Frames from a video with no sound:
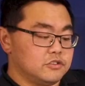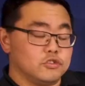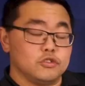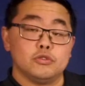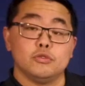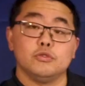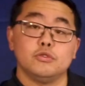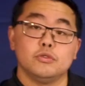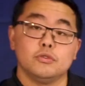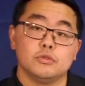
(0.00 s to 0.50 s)

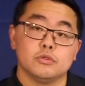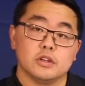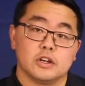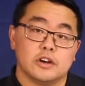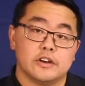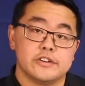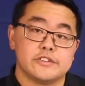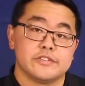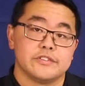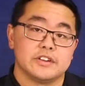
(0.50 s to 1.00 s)
too
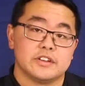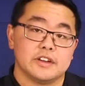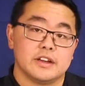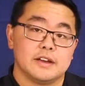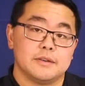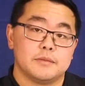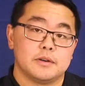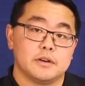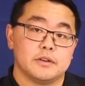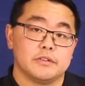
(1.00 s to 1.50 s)
large of a
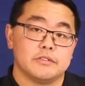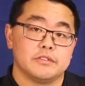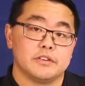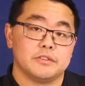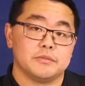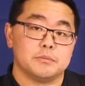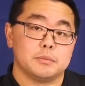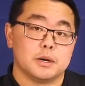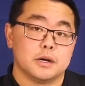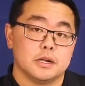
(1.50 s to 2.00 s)
diameter of
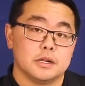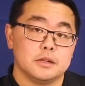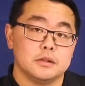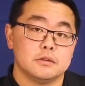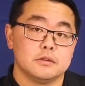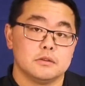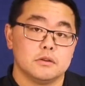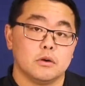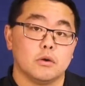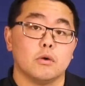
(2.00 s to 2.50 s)
a ball
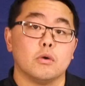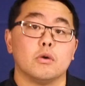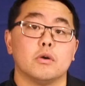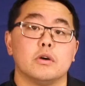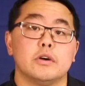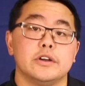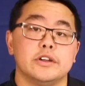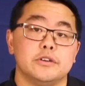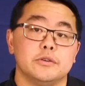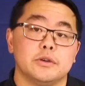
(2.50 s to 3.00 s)

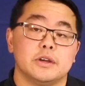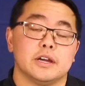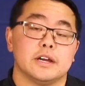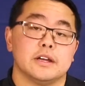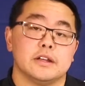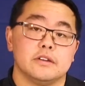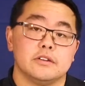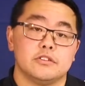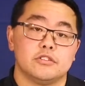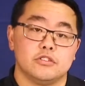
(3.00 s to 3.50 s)
or you
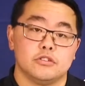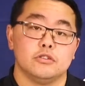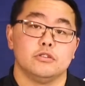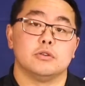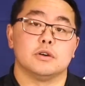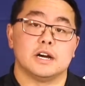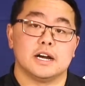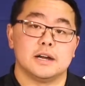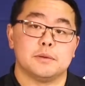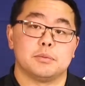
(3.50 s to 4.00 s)
get
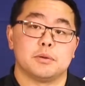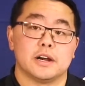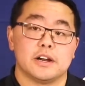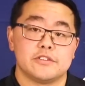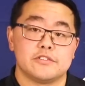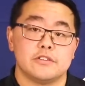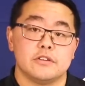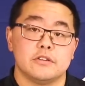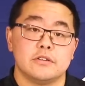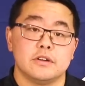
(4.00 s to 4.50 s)
too high
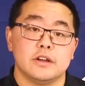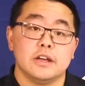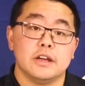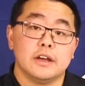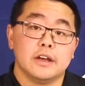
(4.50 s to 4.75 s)
pressure,